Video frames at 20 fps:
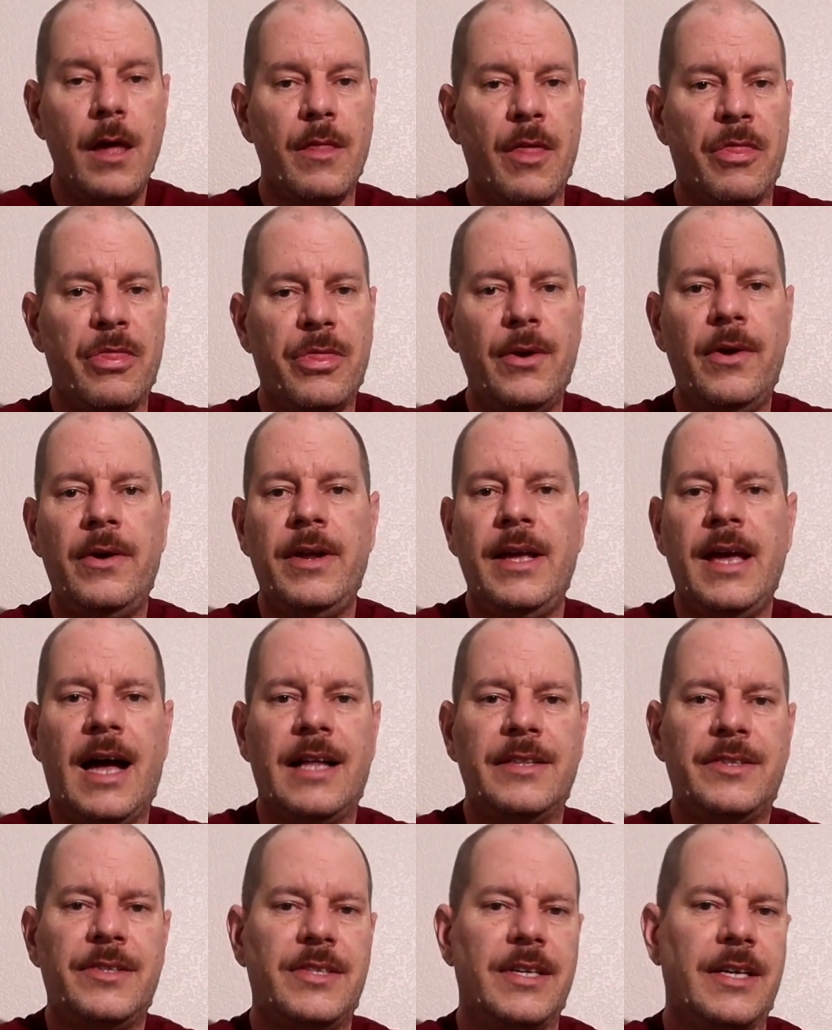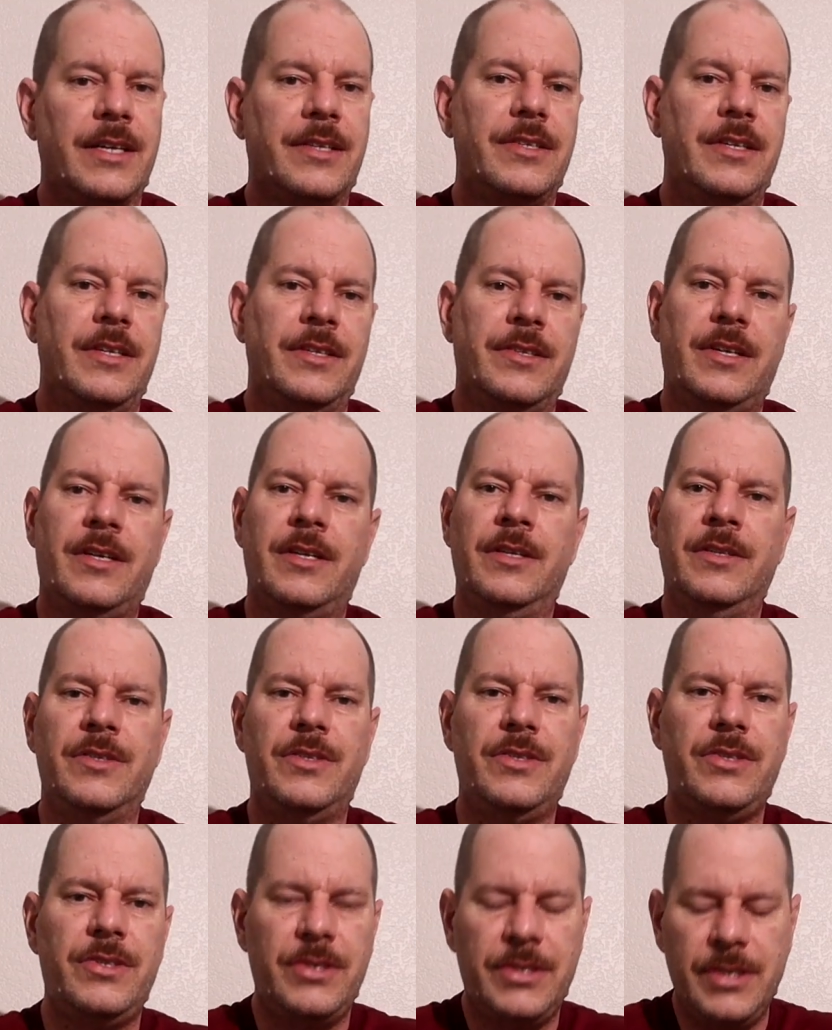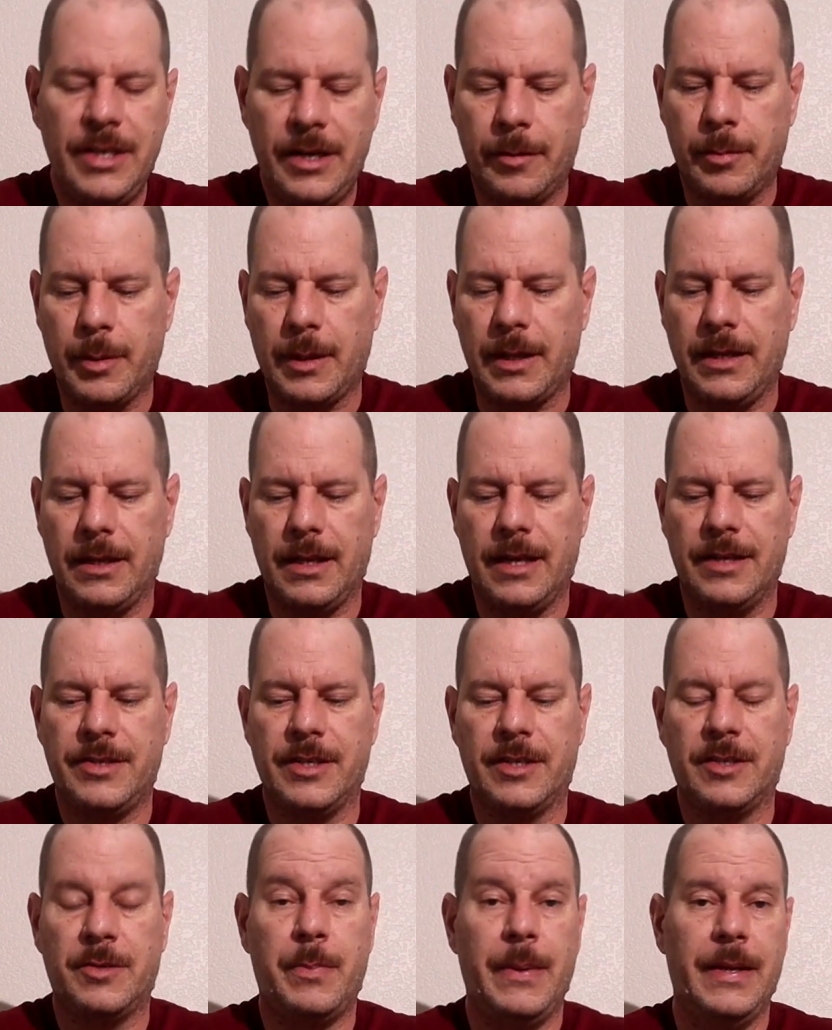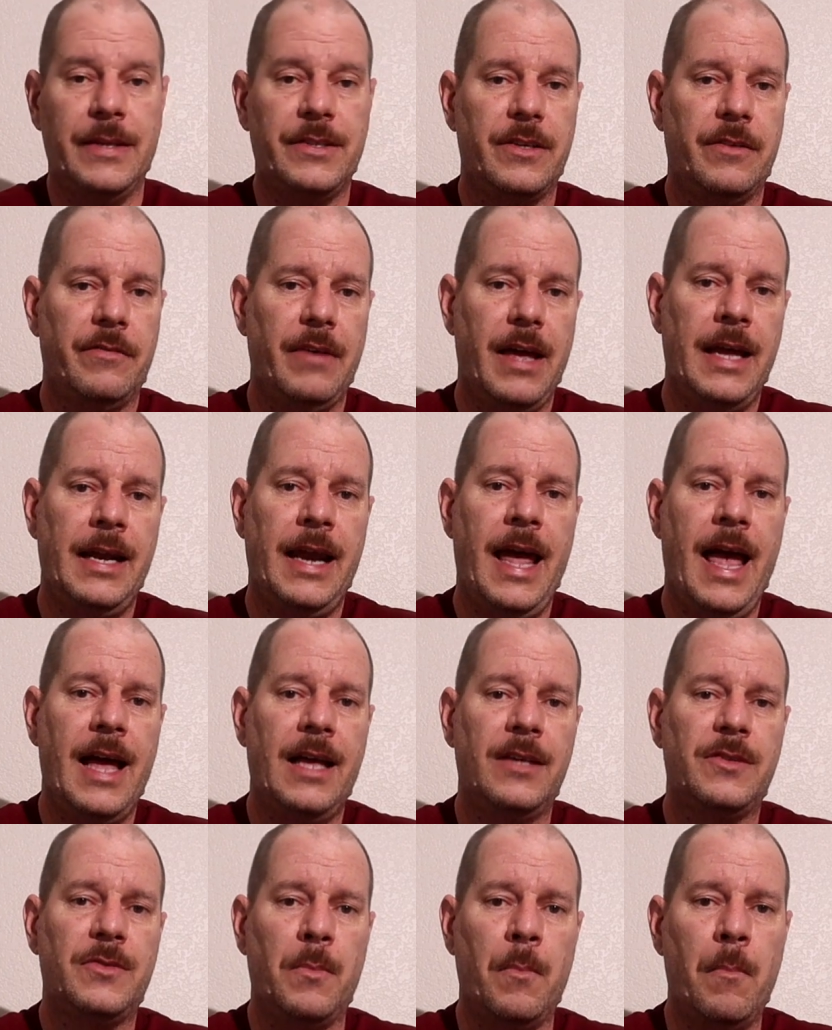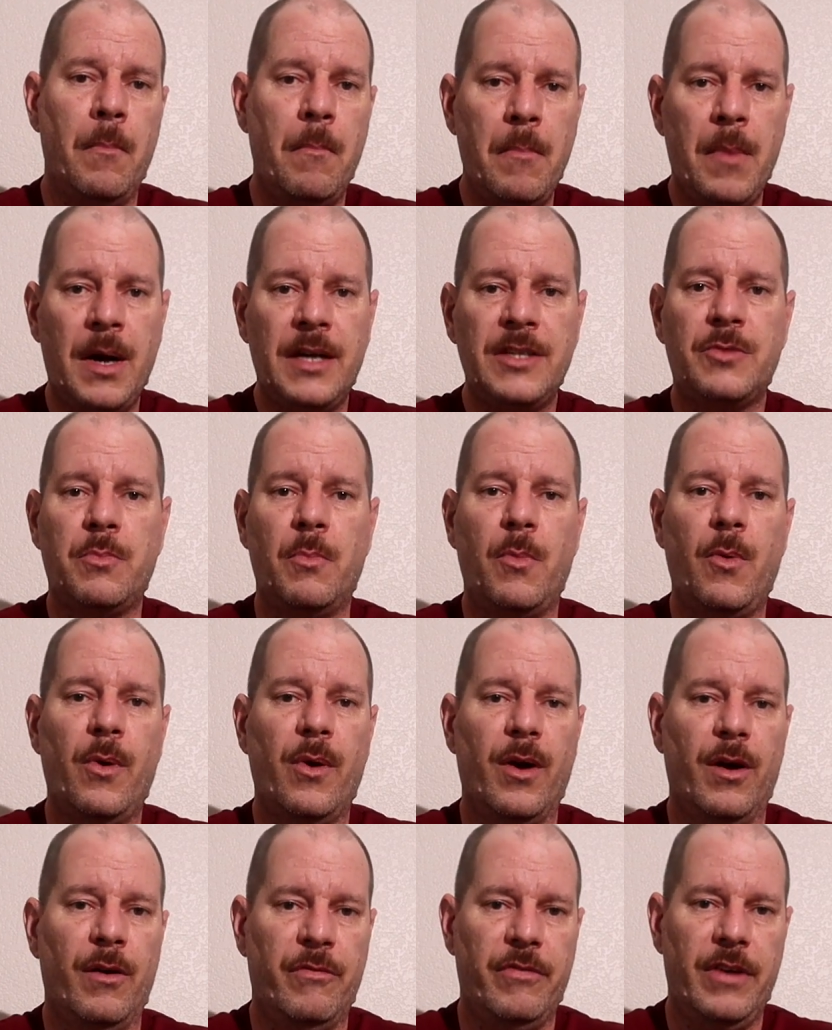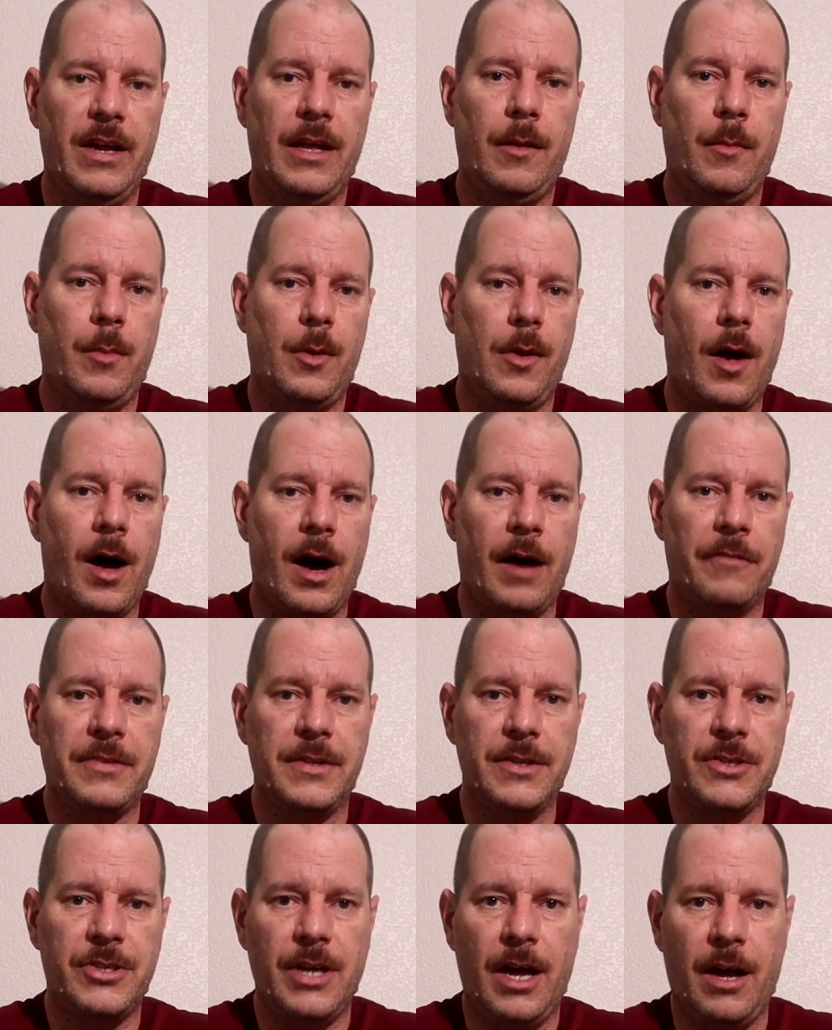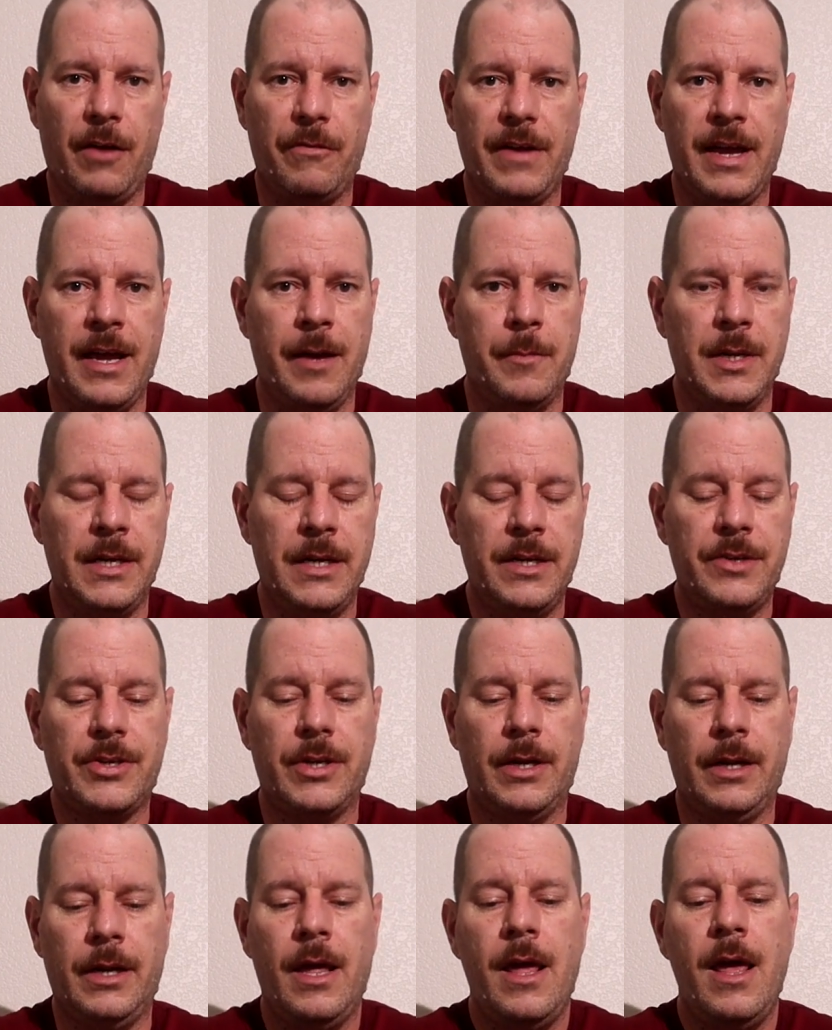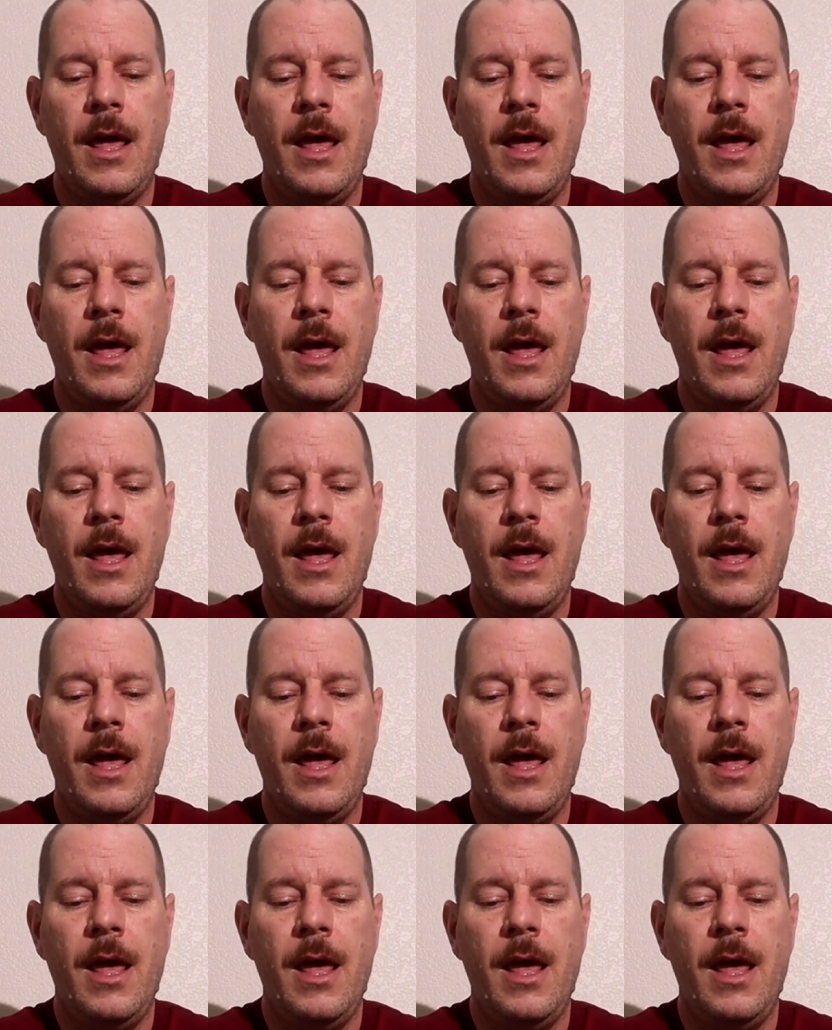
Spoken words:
The 30-06 is considerably less expensive and has much more available off-the-shelf ammunition.